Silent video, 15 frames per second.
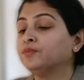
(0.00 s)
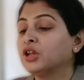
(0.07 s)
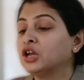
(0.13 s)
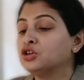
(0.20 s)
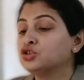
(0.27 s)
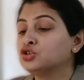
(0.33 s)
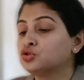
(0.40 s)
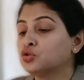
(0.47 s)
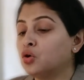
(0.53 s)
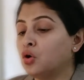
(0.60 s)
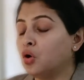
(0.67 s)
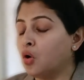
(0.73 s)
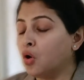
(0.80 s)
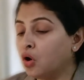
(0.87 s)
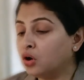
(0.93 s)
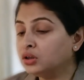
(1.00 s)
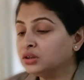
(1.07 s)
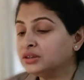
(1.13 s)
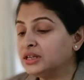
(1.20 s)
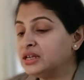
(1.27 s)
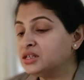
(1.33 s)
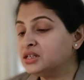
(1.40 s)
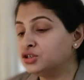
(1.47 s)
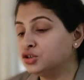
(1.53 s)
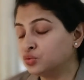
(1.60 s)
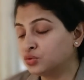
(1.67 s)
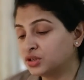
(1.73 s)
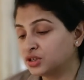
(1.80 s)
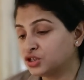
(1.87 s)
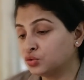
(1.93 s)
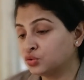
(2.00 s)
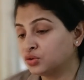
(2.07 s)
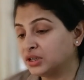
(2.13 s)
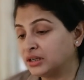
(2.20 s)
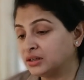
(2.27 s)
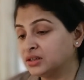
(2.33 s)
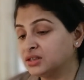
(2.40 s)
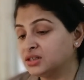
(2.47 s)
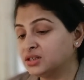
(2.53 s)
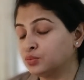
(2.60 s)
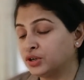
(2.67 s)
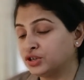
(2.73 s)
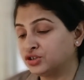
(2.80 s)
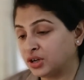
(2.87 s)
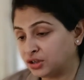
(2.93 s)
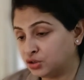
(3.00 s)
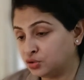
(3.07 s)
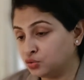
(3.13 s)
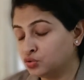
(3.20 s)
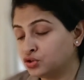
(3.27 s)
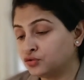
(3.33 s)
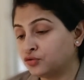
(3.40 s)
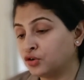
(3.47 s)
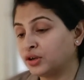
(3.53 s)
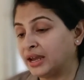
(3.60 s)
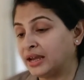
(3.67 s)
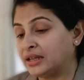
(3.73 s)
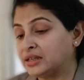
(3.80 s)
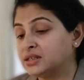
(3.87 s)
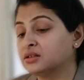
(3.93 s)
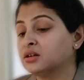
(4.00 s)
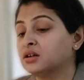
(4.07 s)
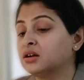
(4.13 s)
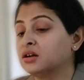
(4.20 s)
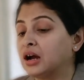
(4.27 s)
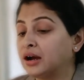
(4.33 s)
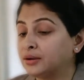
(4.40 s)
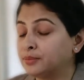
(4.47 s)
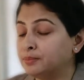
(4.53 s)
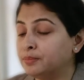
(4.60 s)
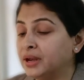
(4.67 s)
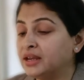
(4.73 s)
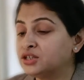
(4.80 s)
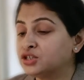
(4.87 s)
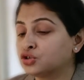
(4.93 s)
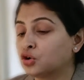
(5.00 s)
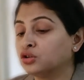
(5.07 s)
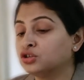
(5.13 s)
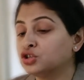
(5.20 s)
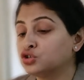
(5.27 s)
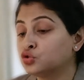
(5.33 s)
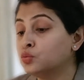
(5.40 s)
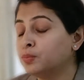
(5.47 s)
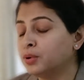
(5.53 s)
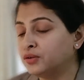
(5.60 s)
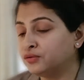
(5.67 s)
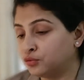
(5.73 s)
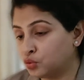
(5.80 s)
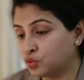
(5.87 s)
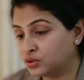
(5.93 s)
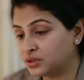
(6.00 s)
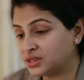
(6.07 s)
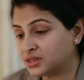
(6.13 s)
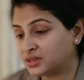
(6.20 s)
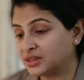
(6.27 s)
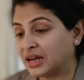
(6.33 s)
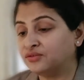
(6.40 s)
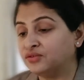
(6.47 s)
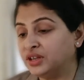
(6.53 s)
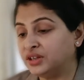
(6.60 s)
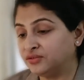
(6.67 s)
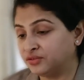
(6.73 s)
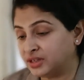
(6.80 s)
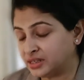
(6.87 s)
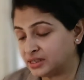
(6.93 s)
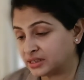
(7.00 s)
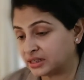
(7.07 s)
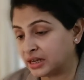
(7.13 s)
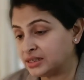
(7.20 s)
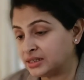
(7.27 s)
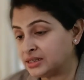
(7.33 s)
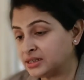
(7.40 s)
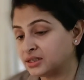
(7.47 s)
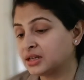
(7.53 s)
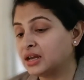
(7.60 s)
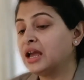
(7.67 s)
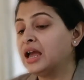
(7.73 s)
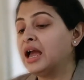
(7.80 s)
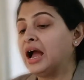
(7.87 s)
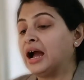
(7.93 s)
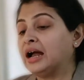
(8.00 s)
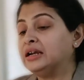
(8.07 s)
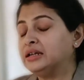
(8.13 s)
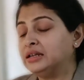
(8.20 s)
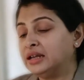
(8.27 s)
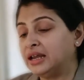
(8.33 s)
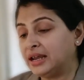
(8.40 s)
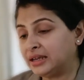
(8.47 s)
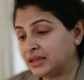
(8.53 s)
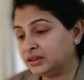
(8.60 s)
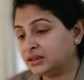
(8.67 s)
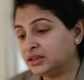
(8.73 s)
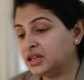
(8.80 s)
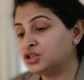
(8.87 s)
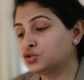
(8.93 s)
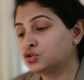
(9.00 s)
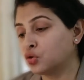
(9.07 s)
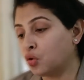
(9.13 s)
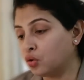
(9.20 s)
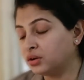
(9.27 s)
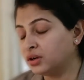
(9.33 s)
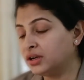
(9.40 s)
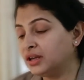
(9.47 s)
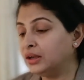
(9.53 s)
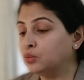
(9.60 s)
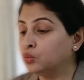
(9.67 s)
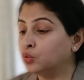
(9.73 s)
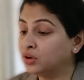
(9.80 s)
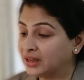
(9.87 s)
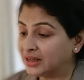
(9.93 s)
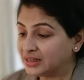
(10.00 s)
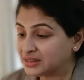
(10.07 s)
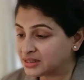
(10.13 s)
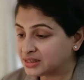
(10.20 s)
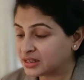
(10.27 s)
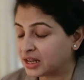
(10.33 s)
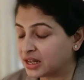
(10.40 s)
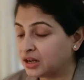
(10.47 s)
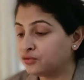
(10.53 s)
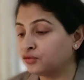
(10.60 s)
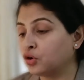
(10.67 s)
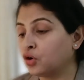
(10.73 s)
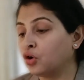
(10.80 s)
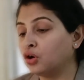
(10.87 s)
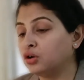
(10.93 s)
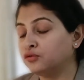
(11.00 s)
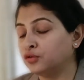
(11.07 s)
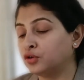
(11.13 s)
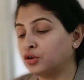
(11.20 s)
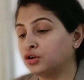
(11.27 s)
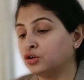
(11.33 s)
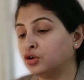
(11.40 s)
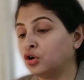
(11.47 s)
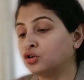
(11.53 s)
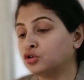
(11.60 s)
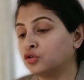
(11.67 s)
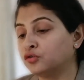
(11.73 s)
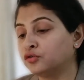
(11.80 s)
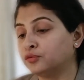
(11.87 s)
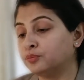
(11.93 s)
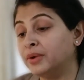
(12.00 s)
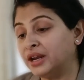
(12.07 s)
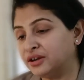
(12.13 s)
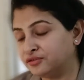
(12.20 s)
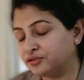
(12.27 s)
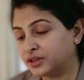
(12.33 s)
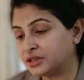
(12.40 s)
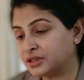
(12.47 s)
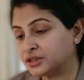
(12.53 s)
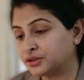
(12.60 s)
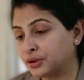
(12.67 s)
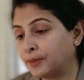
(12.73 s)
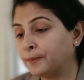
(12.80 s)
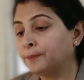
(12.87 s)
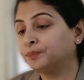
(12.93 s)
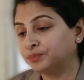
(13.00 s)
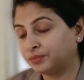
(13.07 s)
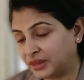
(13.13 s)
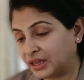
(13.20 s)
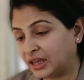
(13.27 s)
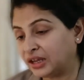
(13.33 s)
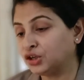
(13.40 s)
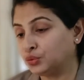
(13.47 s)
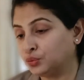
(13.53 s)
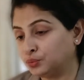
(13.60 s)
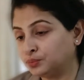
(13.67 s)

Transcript: So, all these nutraceuticals which are used for cancer are based on the superfoods that we've discussed, and taking these orally would itself call for a lot of benefit. Thank you.